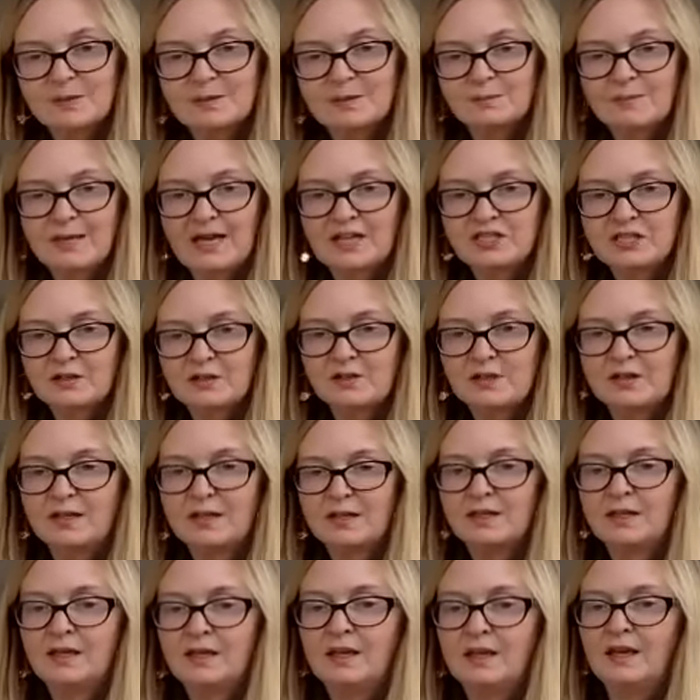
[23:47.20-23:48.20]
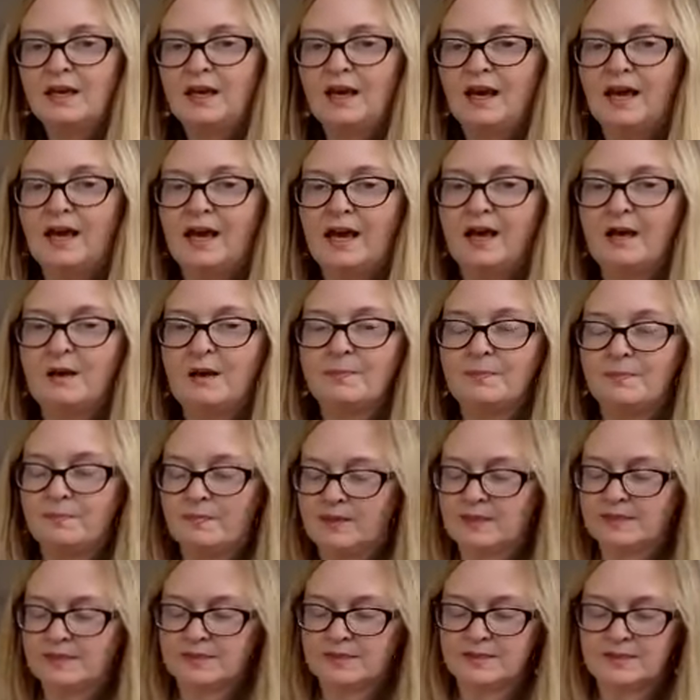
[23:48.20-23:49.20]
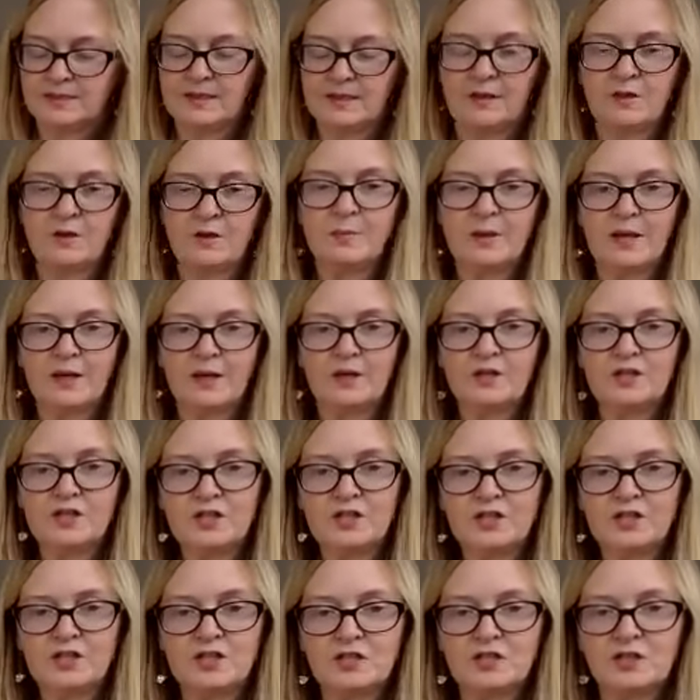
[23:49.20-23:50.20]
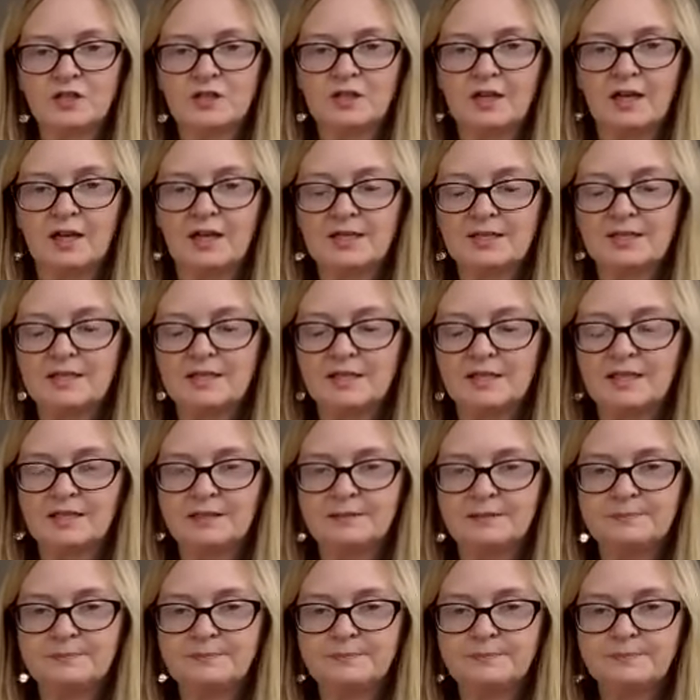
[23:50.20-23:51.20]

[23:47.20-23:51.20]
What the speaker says: match everything. This is another butter dish idea.